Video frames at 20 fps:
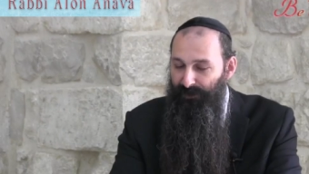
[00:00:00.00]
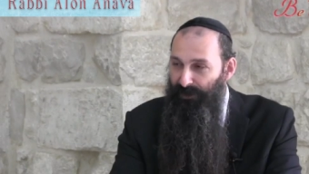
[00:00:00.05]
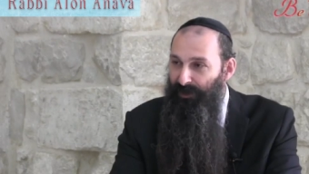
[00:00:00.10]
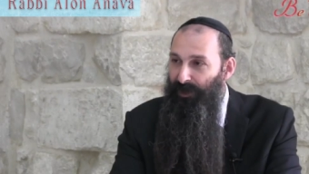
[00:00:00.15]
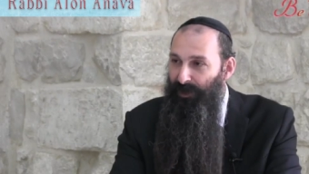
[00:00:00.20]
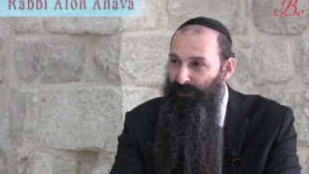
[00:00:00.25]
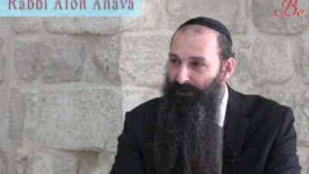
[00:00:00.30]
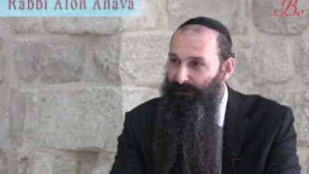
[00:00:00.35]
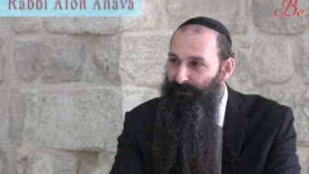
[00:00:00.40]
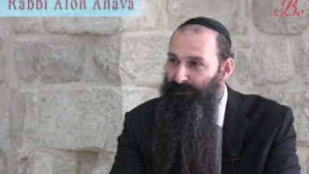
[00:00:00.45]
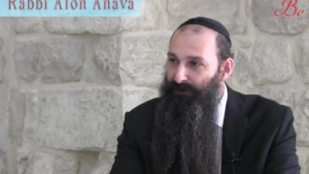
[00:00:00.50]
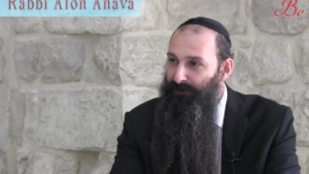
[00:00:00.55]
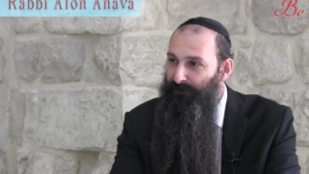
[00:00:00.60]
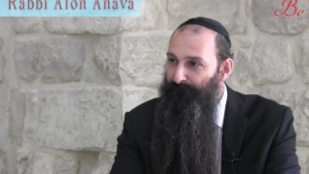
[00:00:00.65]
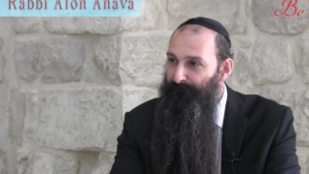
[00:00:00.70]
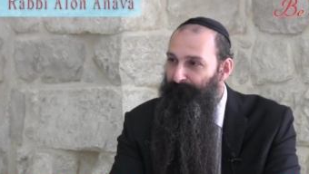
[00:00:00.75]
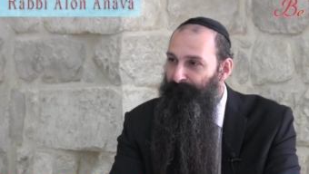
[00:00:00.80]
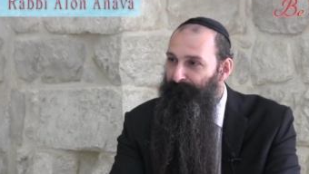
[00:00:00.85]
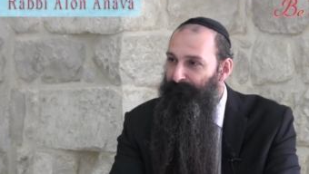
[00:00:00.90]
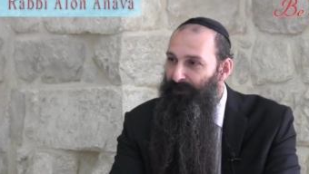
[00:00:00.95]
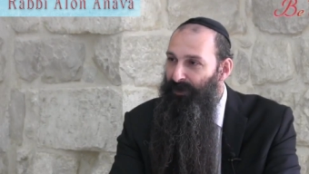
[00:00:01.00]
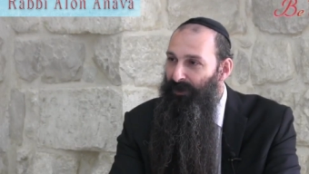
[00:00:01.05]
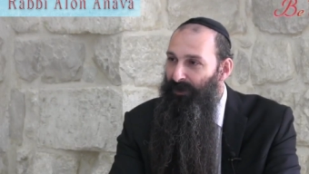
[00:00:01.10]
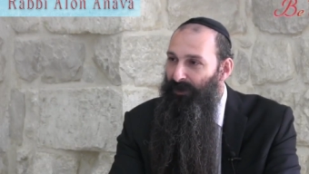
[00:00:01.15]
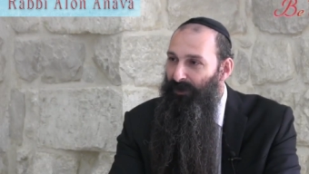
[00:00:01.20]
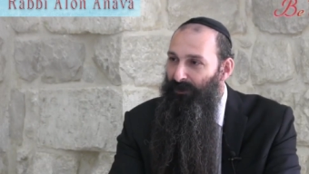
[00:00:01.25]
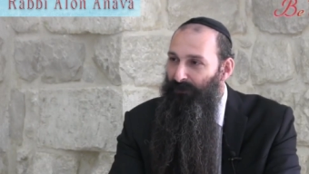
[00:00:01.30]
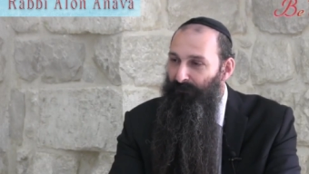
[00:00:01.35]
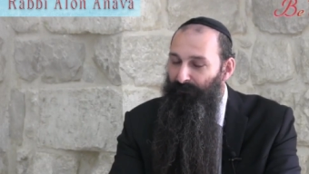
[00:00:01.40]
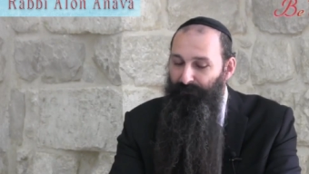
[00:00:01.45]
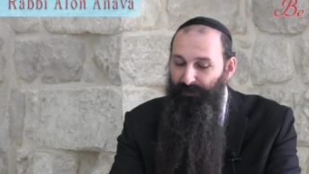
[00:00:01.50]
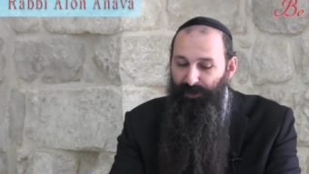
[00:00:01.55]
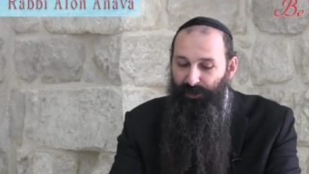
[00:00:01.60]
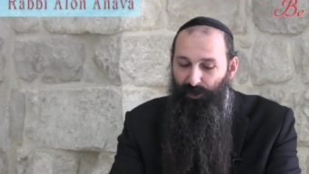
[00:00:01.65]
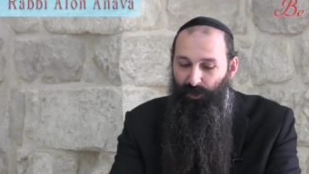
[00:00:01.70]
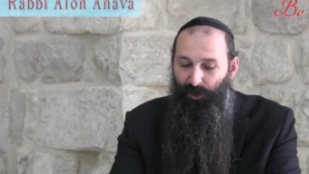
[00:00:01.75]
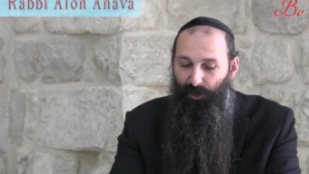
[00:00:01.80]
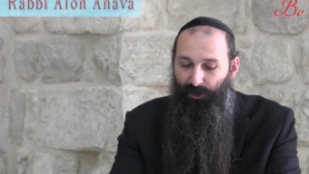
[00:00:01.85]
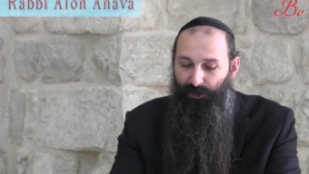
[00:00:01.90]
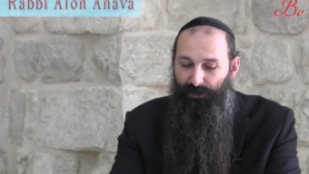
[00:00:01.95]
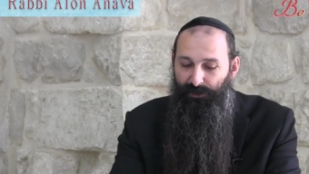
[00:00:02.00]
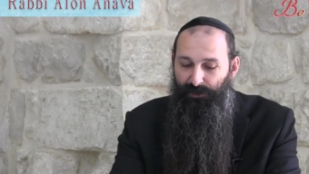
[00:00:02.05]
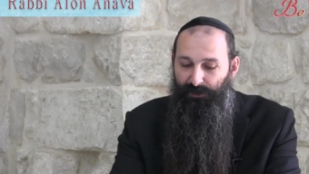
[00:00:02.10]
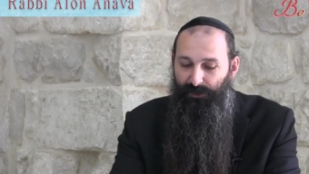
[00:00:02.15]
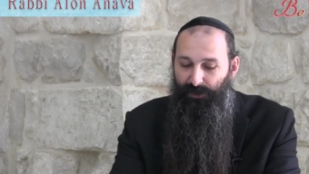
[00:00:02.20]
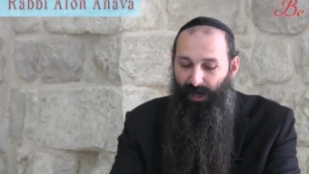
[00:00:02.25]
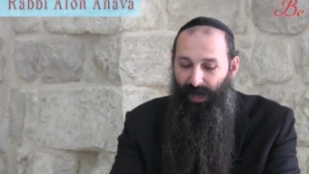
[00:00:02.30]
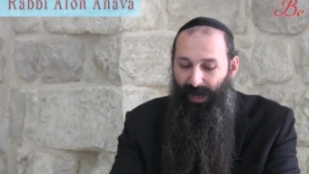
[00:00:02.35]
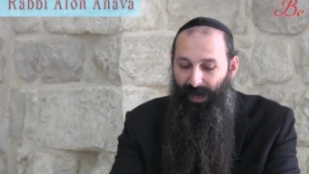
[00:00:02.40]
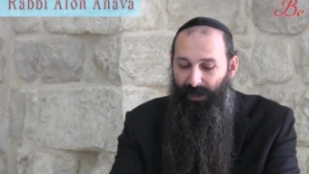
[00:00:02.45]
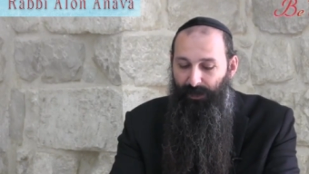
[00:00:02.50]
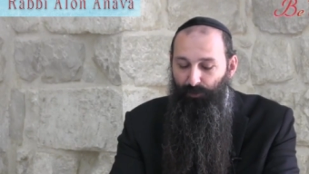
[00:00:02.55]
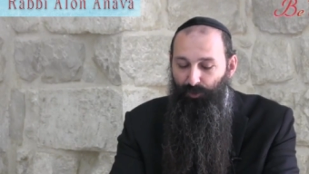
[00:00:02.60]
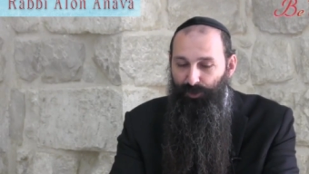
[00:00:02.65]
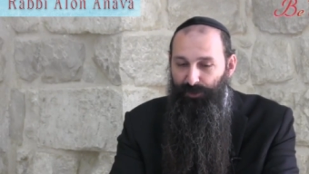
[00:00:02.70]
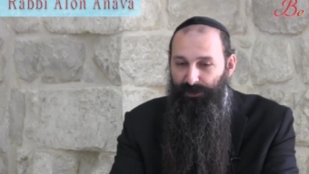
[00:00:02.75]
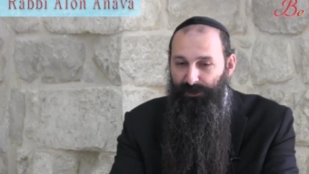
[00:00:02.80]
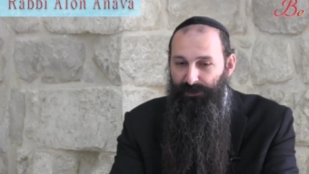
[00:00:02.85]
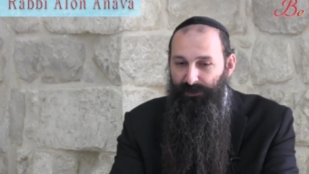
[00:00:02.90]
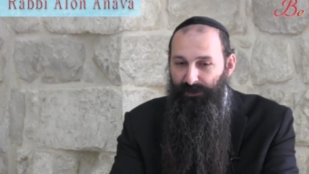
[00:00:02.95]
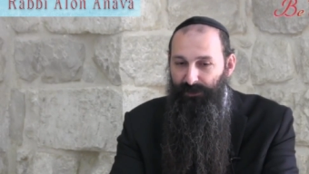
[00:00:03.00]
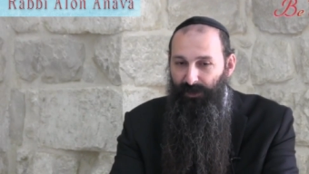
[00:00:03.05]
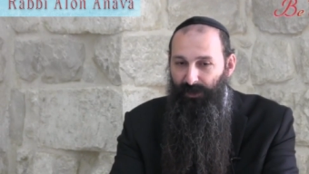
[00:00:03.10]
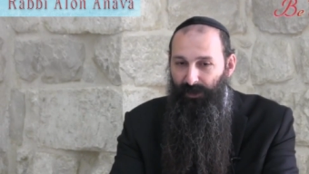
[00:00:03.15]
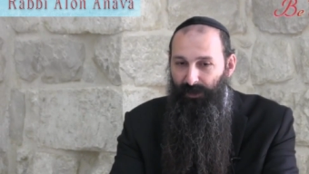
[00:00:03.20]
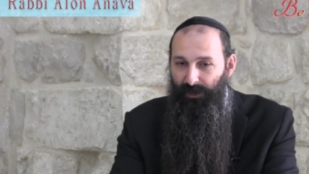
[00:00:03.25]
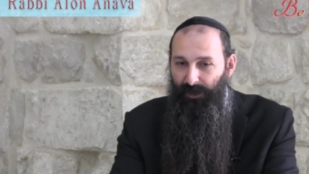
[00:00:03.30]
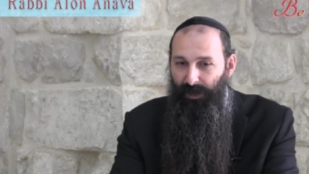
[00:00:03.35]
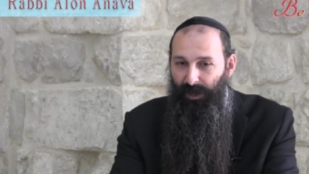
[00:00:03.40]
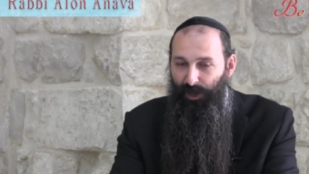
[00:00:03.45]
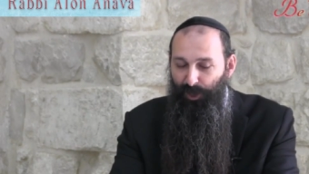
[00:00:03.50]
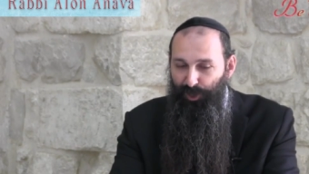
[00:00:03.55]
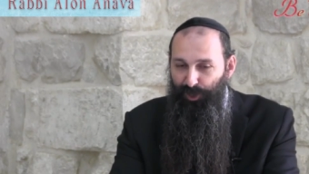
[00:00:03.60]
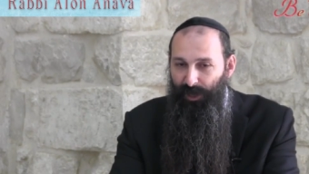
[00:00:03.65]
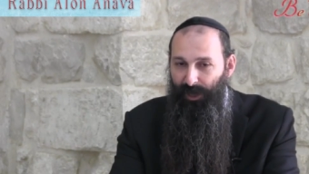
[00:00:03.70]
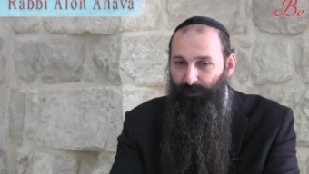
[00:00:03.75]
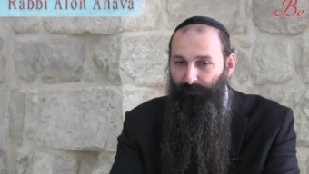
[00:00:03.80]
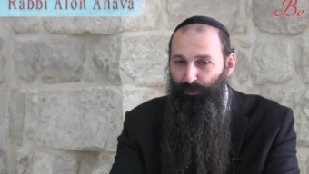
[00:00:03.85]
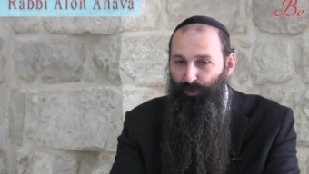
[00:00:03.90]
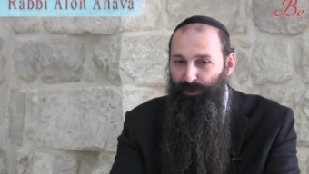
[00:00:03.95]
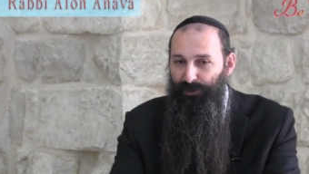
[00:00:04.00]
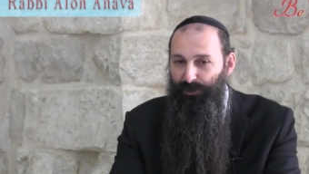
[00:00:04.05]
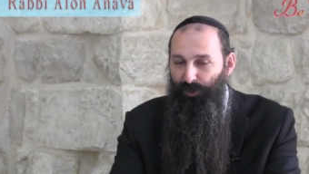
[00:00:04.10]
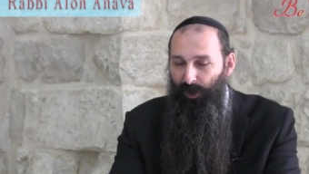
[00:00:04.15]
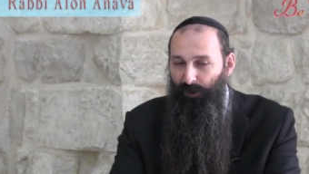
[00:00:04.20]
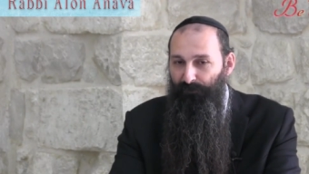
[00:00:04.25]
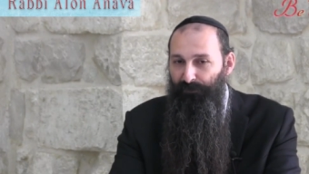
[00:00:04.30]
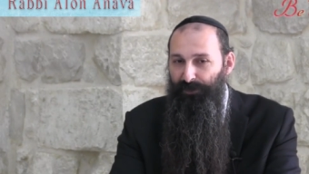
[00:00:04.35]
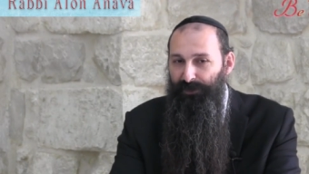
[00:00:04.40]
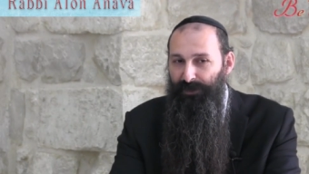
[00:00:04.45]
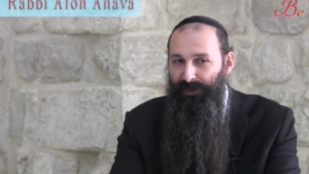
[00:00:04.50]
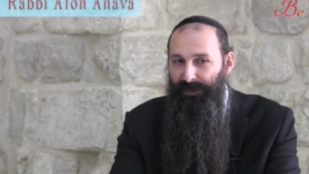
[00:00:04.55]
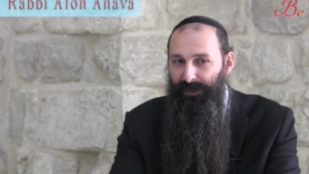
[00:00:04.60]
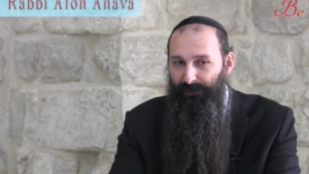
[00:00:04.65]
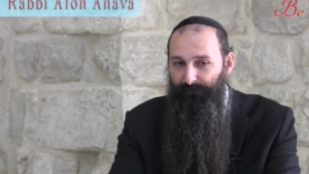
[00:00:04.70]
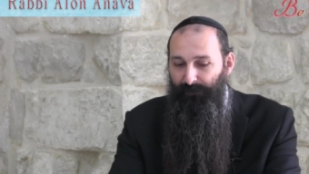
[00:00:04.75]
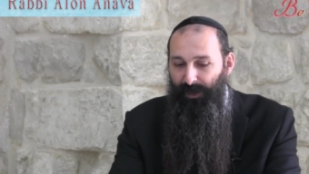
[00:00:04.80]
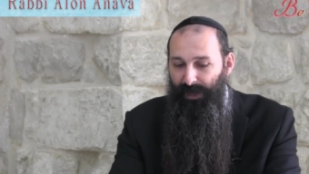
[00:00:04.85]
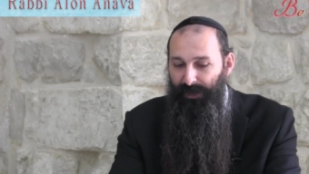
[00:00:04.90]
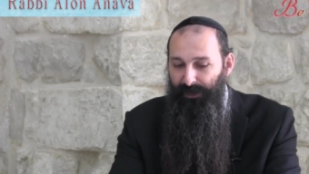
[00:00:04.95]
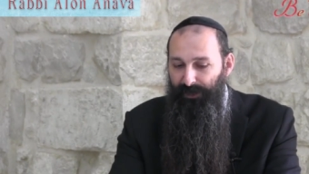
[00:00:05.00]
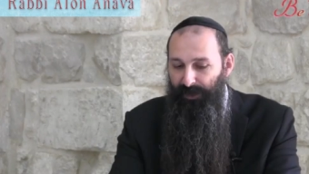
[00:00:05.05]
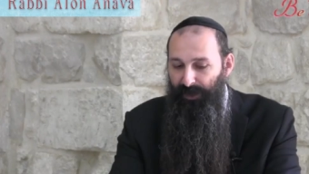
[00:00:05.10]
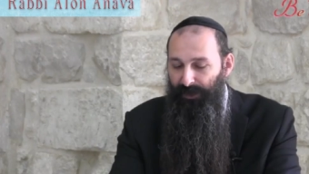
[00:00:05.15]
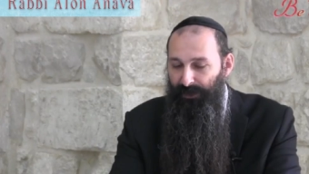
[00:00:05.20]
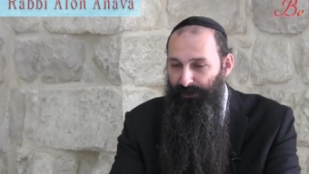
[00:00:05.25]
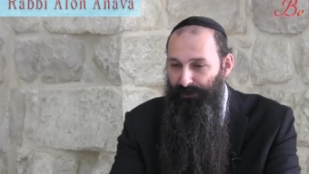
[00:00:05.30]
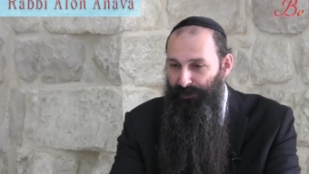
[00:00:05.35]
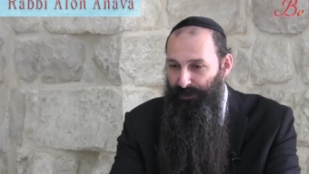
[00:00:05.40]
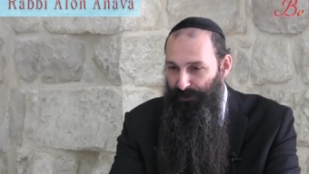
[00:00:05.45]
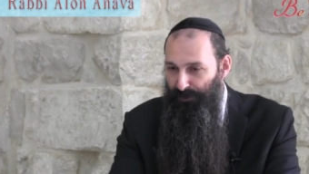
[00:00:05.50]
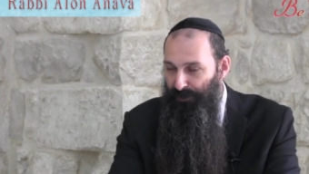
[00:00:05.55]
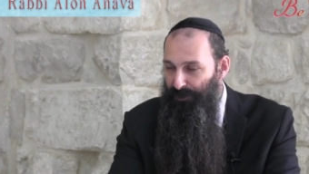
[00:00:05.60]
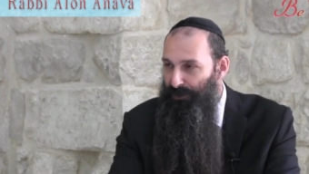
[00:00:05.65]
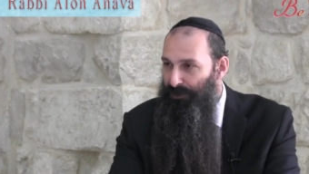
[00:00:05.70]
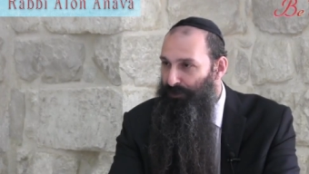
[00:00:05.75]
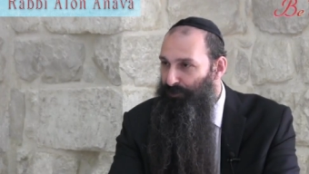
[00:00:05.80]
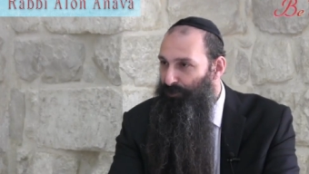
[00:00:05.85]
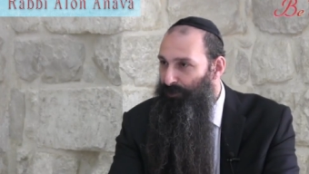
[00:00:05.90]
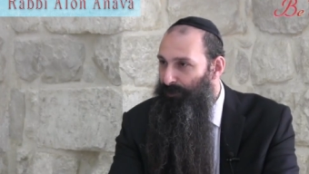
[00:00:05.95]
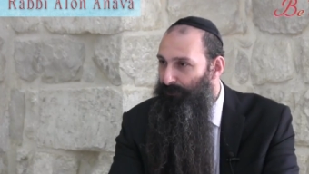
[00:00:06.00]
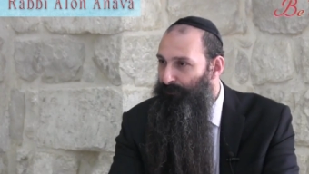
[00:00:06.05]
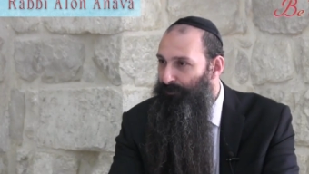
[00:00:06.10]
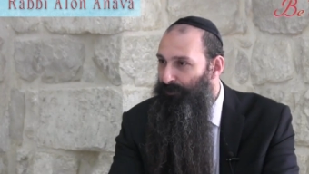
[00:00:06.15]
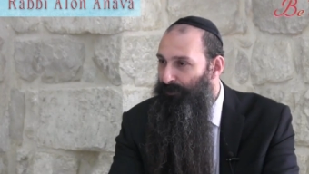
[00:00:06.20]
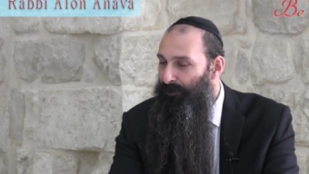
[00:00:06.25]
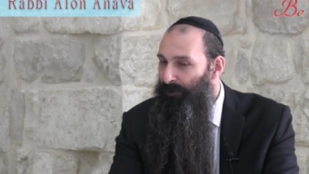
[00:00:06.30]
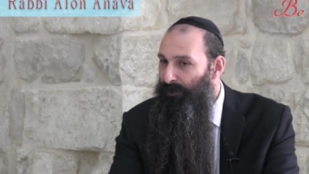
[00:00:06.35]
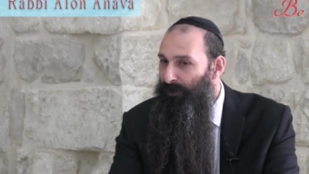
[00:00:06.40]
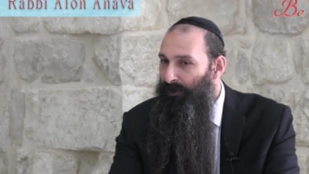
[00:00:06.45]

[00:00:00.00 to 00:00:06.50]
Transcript: the case because I was, uh, Hashem was obviously in my case, in this trip,